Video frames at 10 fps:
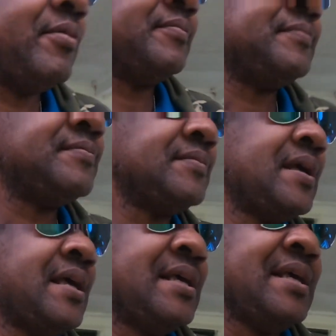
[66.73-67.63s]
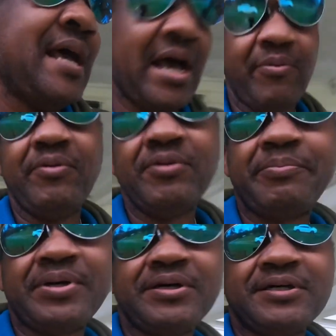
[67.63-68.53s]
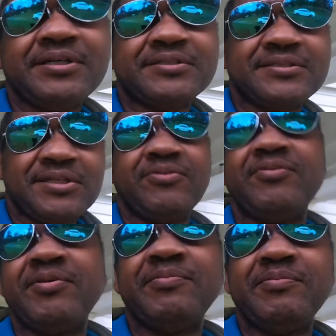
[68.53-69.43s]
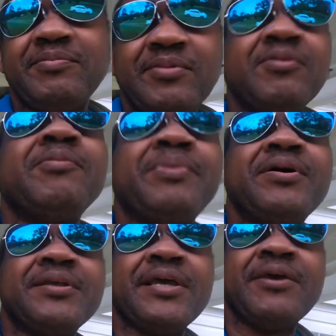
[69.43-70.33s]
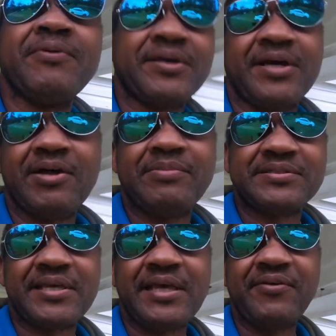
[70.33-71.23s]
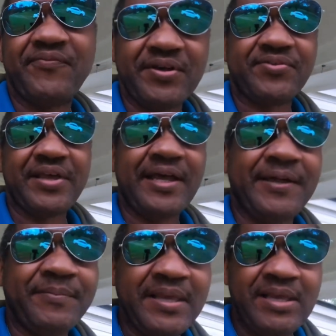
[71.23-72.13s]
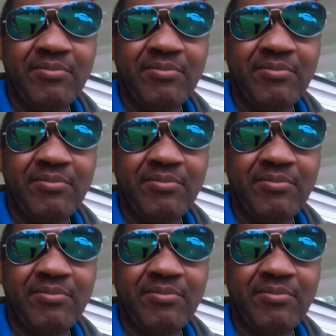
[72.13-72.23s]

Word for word: um, I'm on the bus, still on the, on the bus, and we call myself for a time.